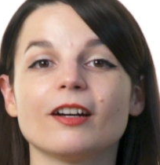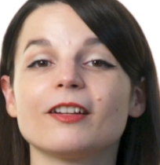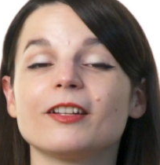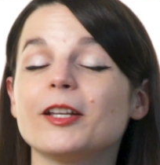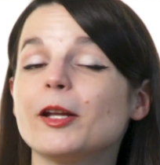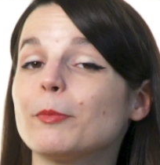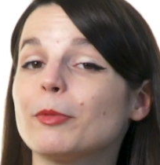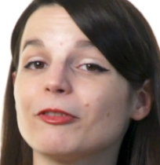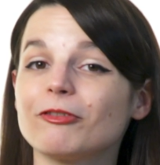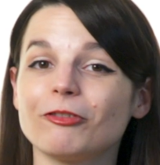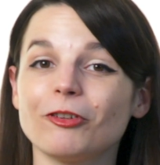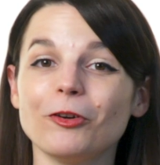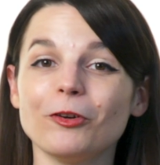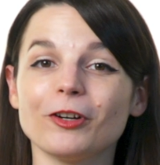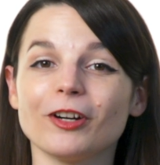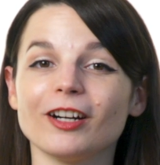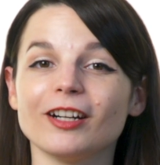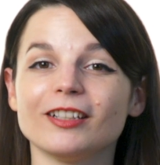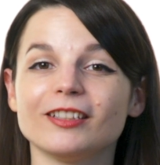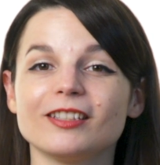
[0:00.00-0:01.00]
Number
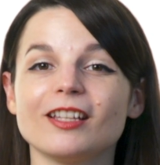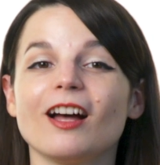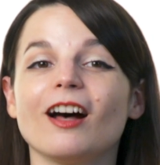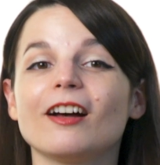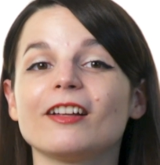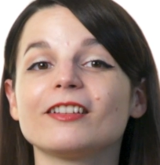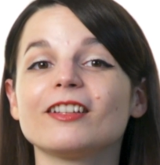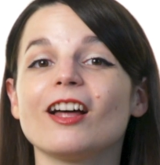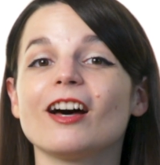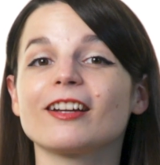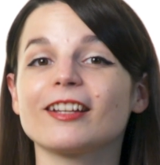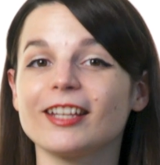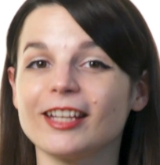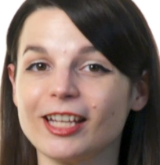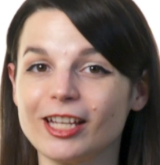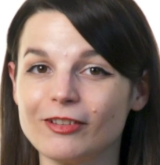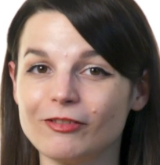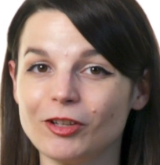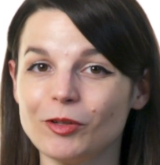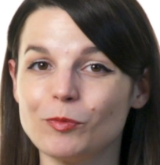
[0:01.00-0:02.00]
four, unlock
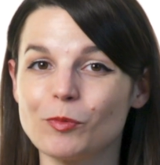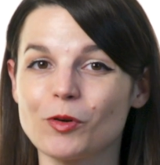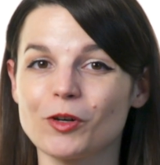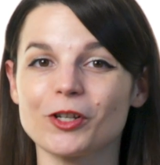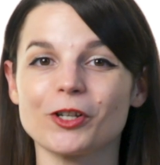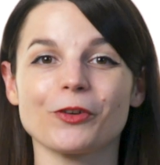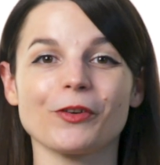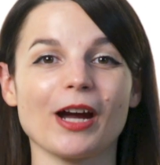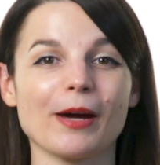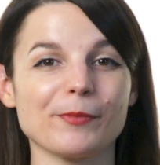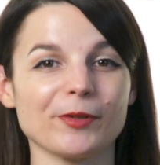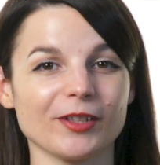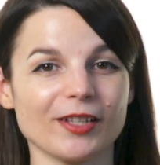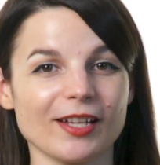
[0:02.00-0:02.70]
even more grammar